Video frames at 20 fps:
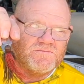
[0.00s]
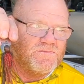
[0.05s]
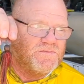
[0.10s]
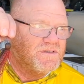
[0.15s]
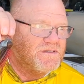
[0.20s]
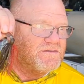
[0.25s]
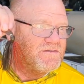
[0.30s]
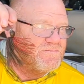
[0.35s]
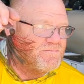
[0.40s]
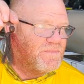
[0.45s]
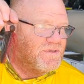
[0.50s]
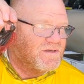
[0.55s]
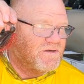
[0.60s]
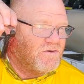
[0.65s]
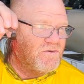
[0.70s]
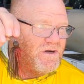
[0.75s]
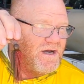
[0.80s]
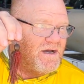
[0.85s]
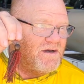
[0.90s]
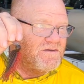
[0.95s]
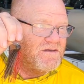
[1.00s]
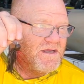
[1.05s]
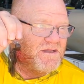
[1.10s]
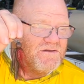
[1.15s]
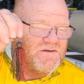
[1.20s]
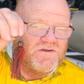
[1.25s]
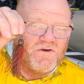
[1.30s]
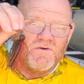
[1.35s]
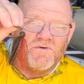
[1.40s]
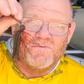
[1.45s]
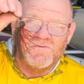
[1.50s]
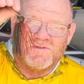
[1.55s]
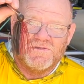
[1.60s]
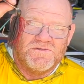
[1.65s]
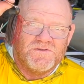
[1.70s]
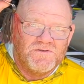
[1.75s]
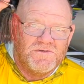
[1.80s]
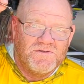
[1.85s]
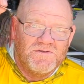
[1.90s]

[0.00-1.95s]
But go out and don't